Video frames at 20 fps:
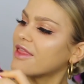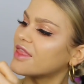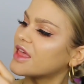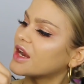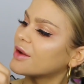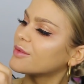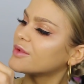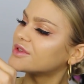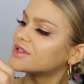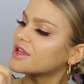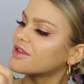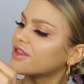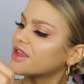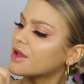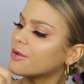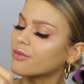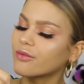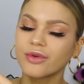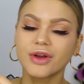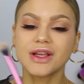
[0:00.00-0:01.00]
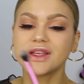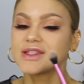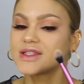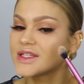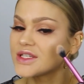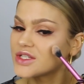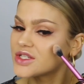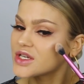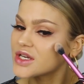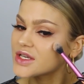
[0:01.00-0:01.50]
And then I'm using the
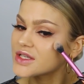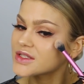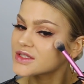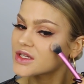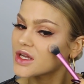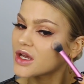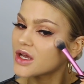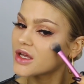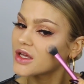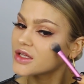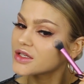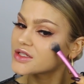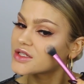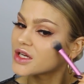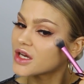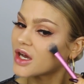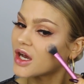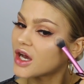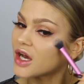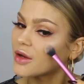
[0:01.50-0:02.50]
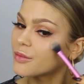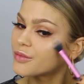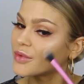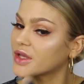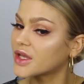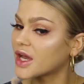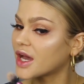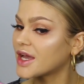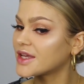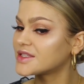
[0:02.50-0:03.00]
Amrezy just on top
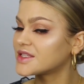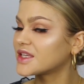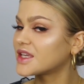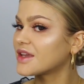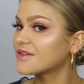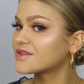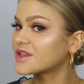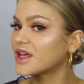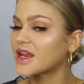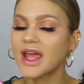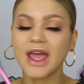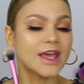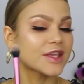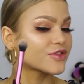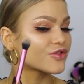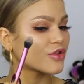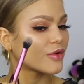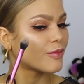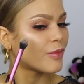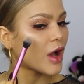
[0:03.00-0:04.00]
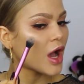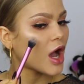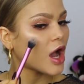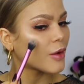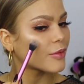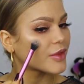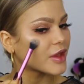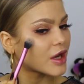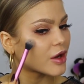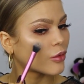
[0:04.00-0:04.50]
because it gives that extra
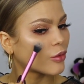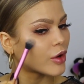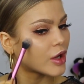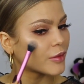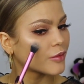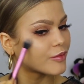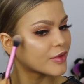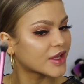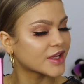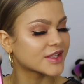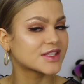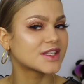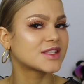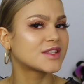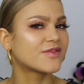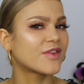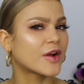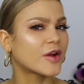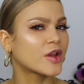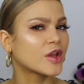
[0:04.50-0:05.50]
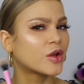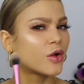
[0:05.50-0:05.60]
pop that I want because it's very